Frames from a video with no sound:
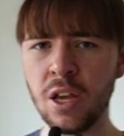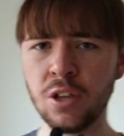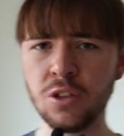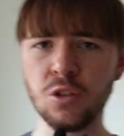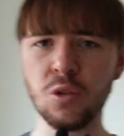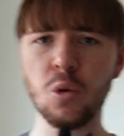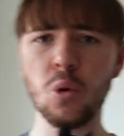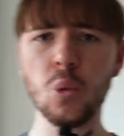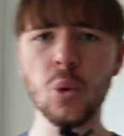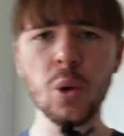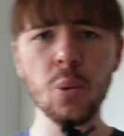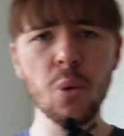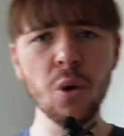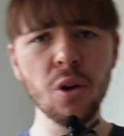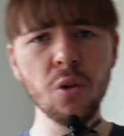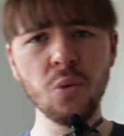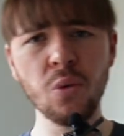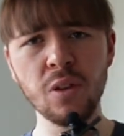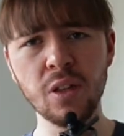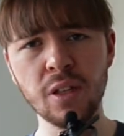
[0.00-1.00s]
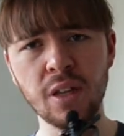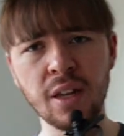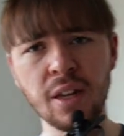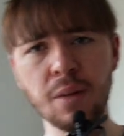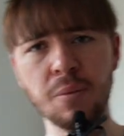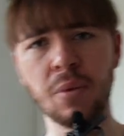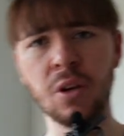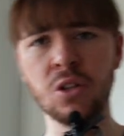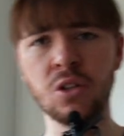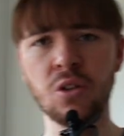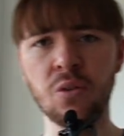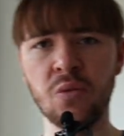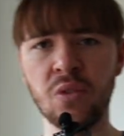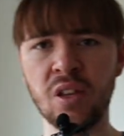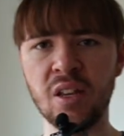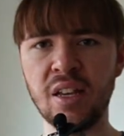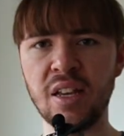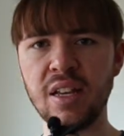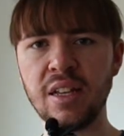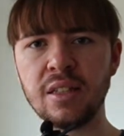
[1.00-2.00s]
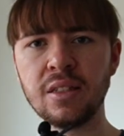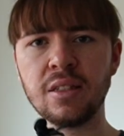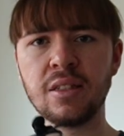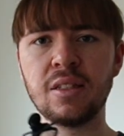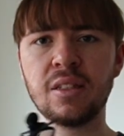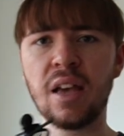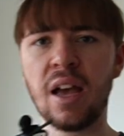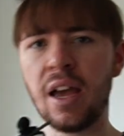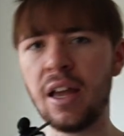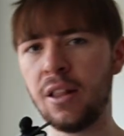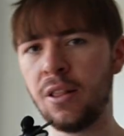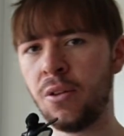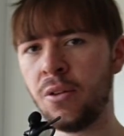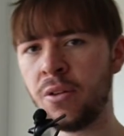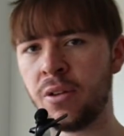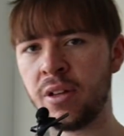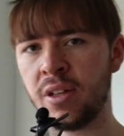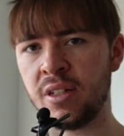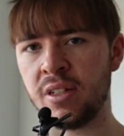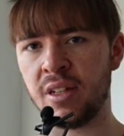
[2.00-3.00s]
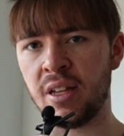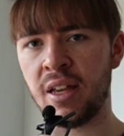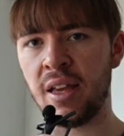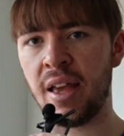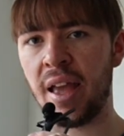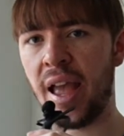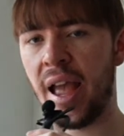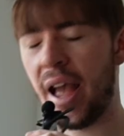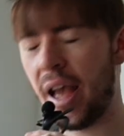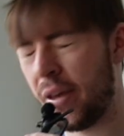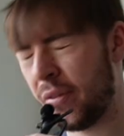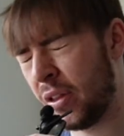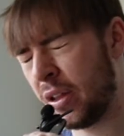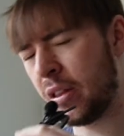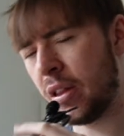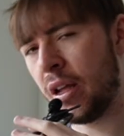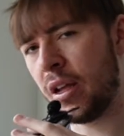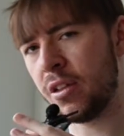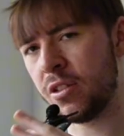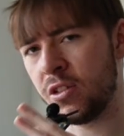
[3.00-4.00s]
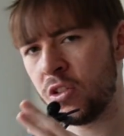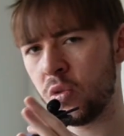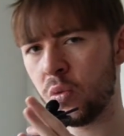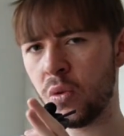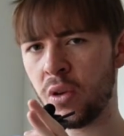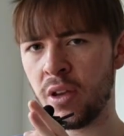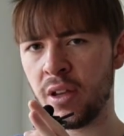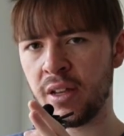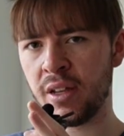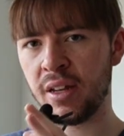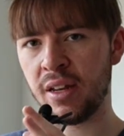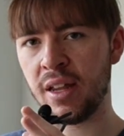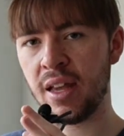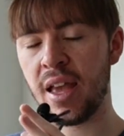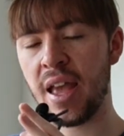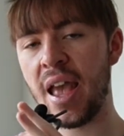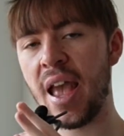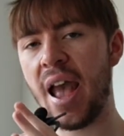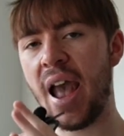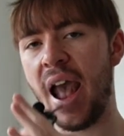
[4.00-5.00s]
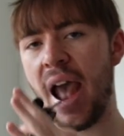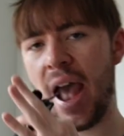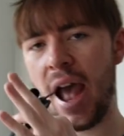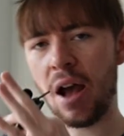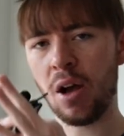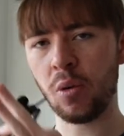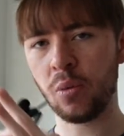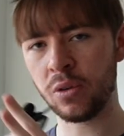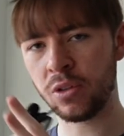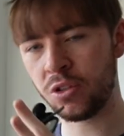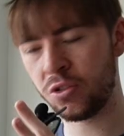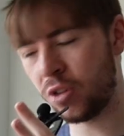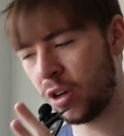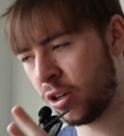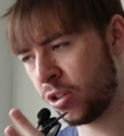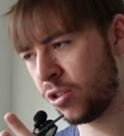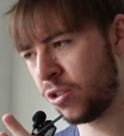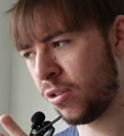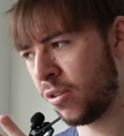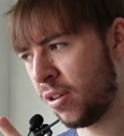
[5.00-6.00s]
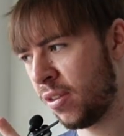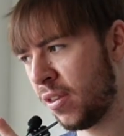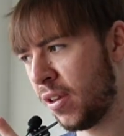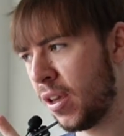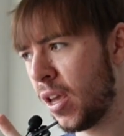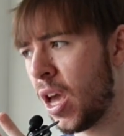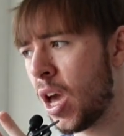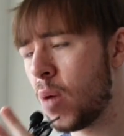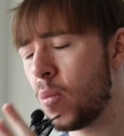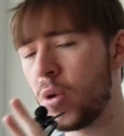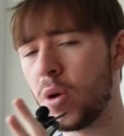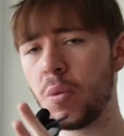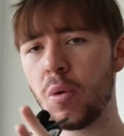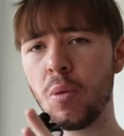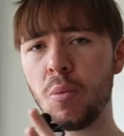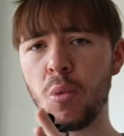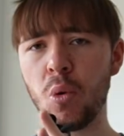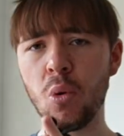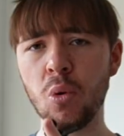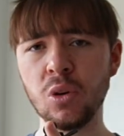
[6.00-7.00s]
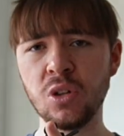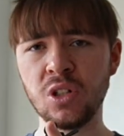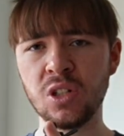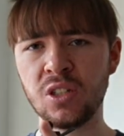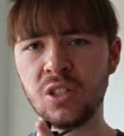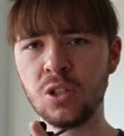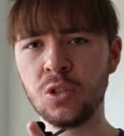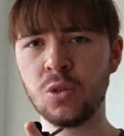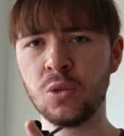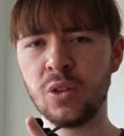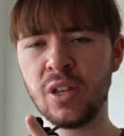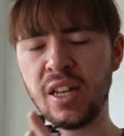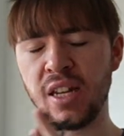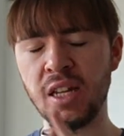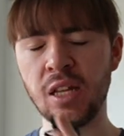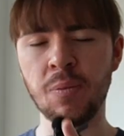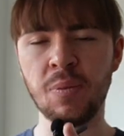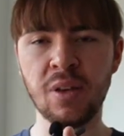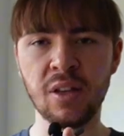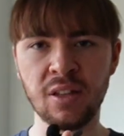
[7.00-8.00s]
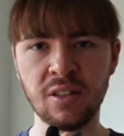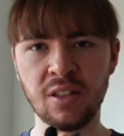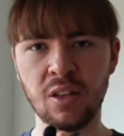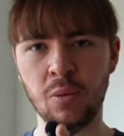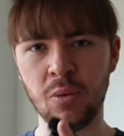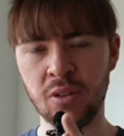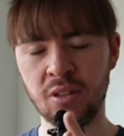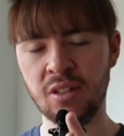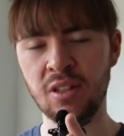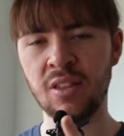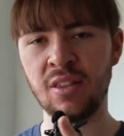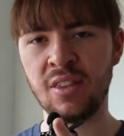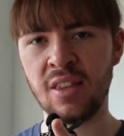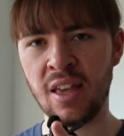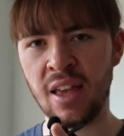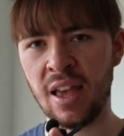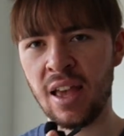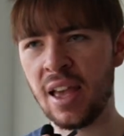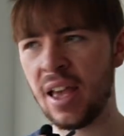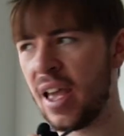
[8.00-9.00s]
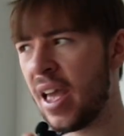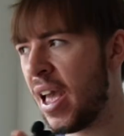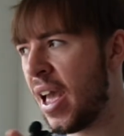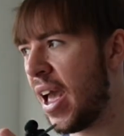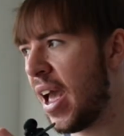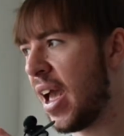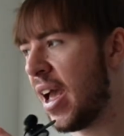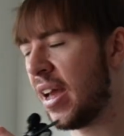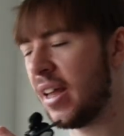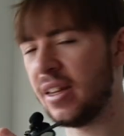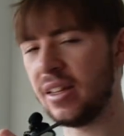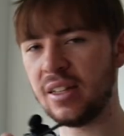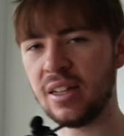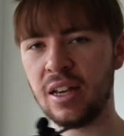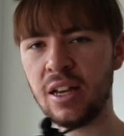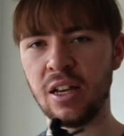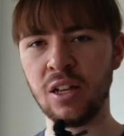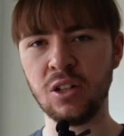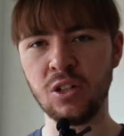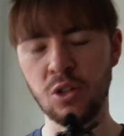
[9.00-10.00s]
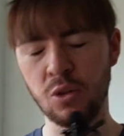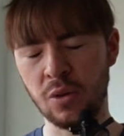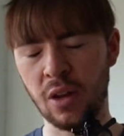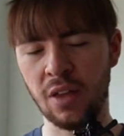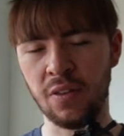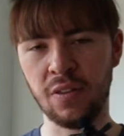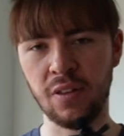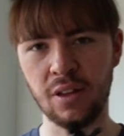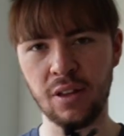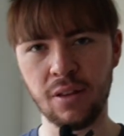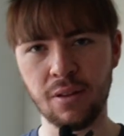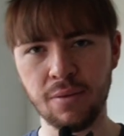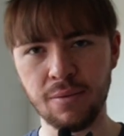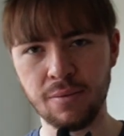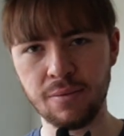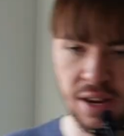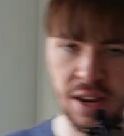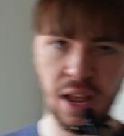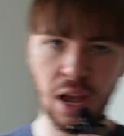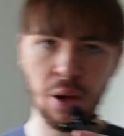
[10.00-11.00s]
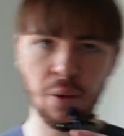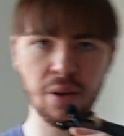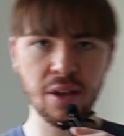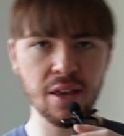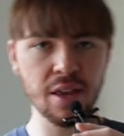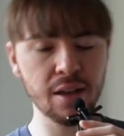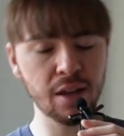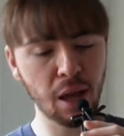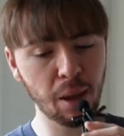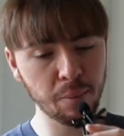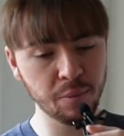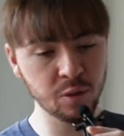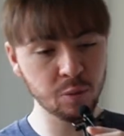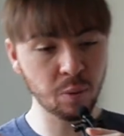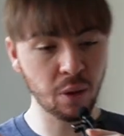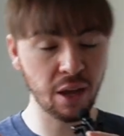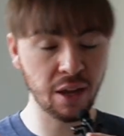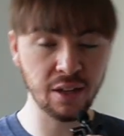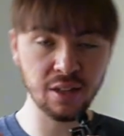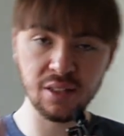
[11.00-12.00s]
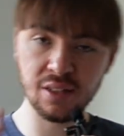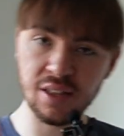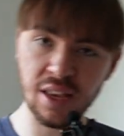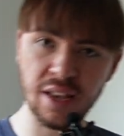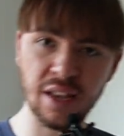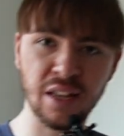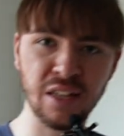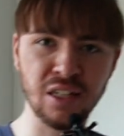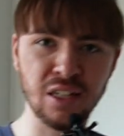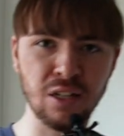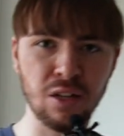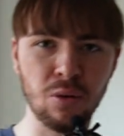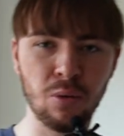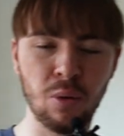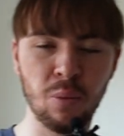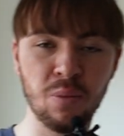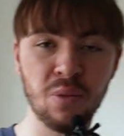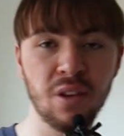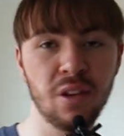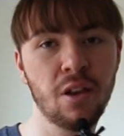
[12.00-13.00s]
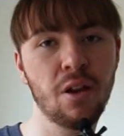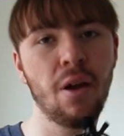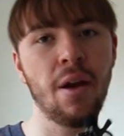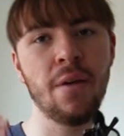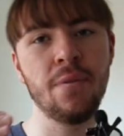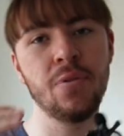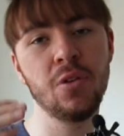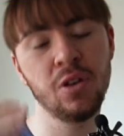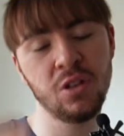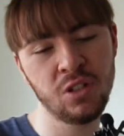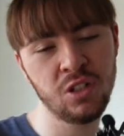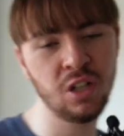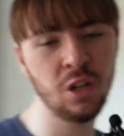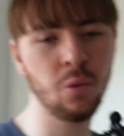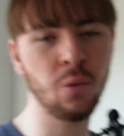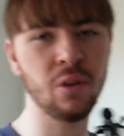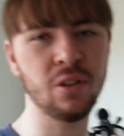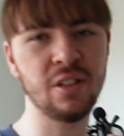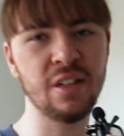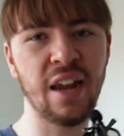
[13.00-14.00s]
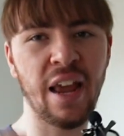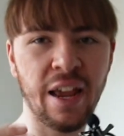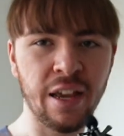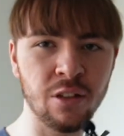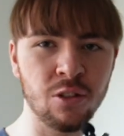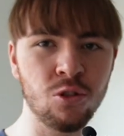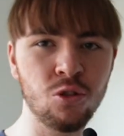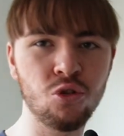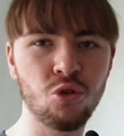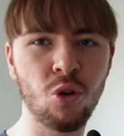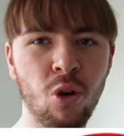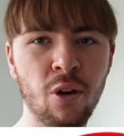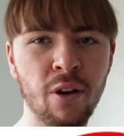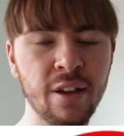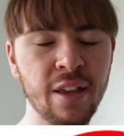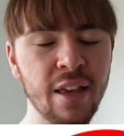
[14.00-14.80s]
So we weren't really getting much of the inside look at how the classes work and how it was structured or anything. We were more just little guinea pigs that would sit there and do nothing. Now, here comes my second year where I'm thinking, alright, first year wasn't as strong,